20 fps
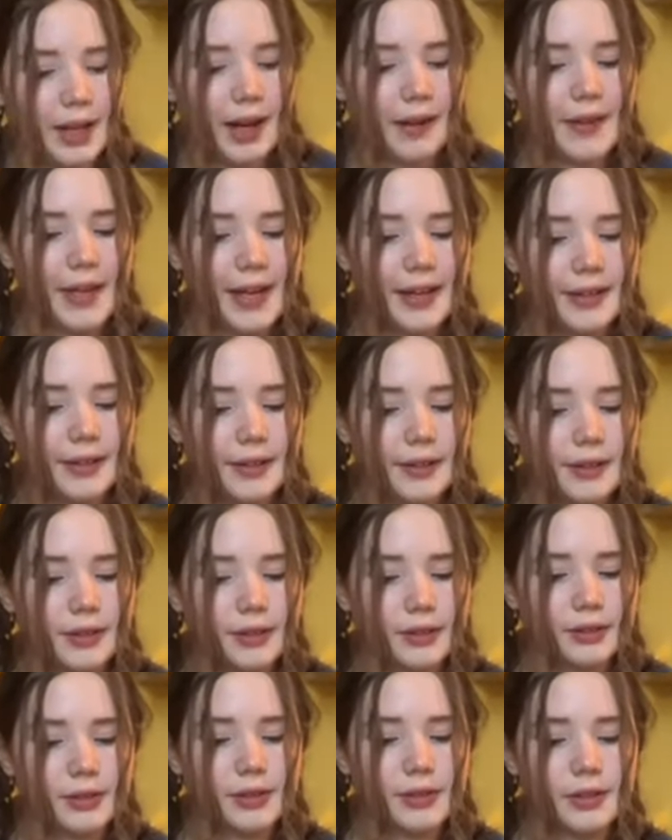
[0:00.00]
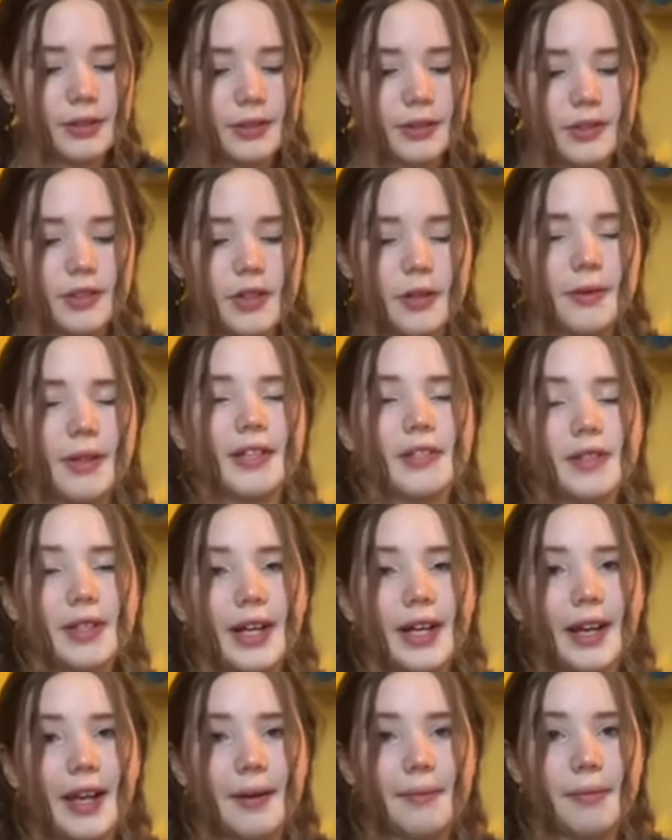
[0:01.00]
And then, so that's the
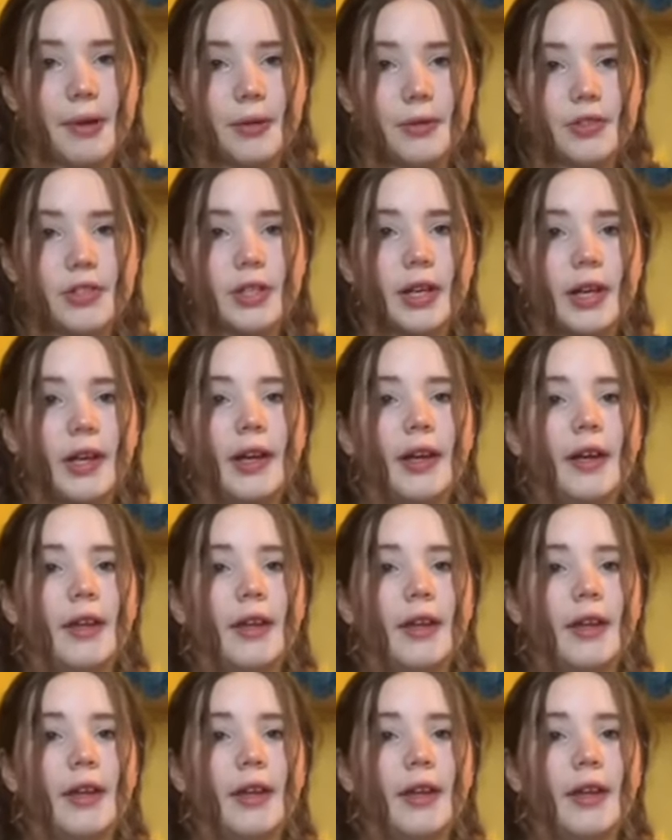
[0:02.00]
thing I like most.